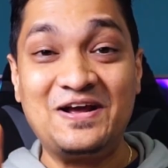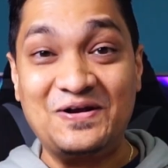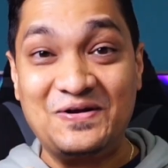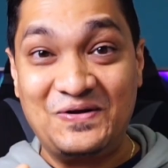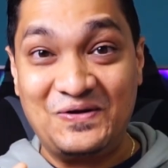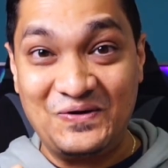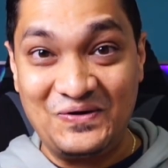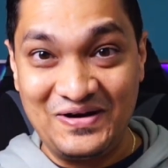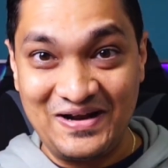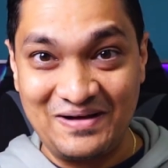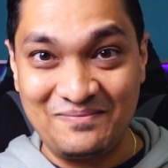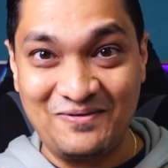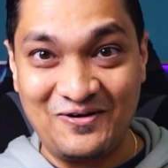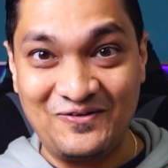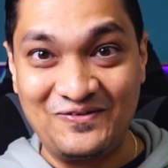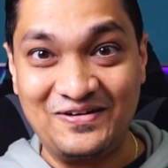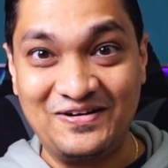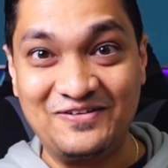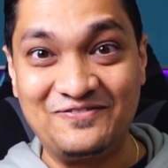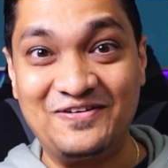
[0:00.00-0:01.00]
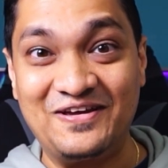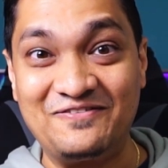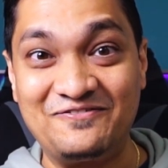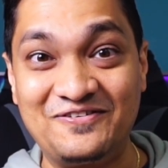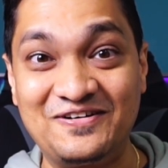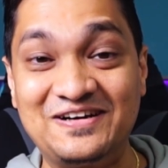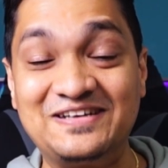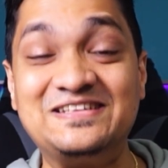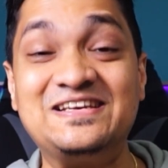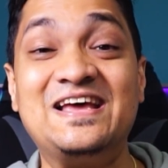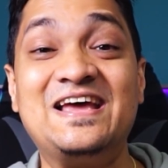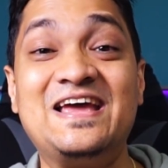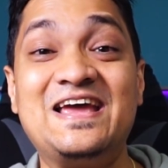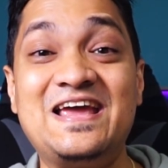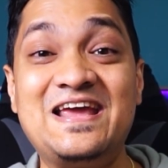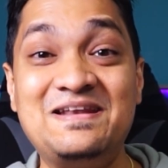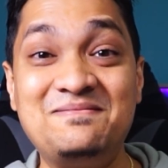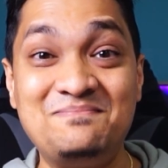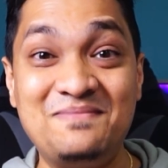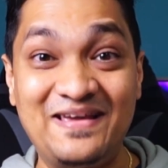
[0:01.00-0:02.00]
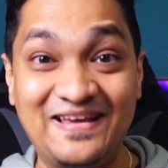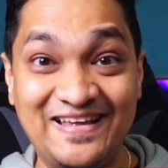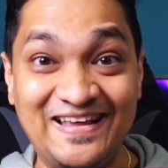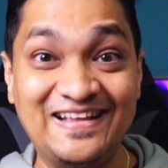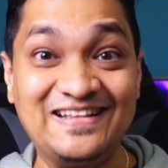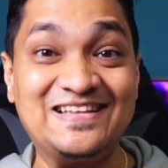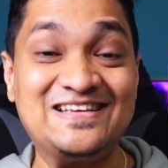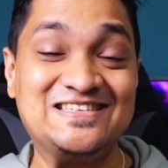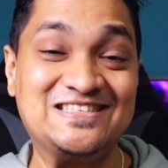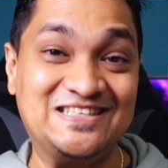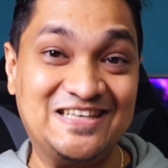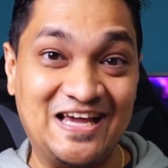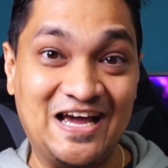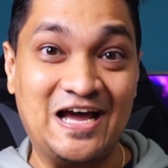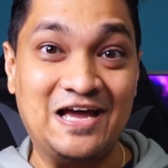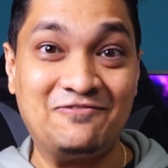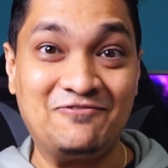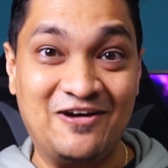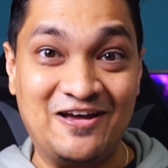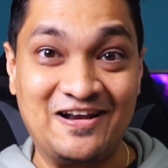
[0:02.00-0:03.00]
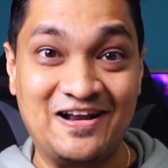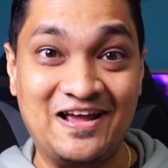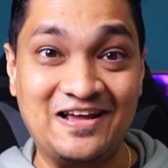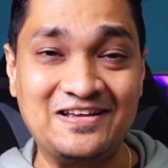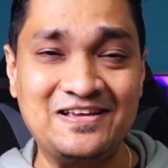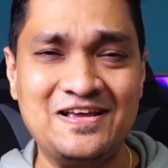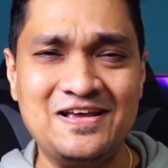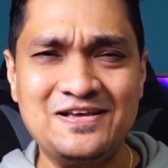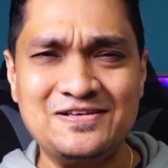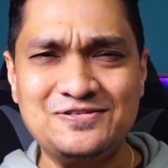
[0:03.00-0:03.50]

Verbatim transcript: a good amount of effort in making this DIY rack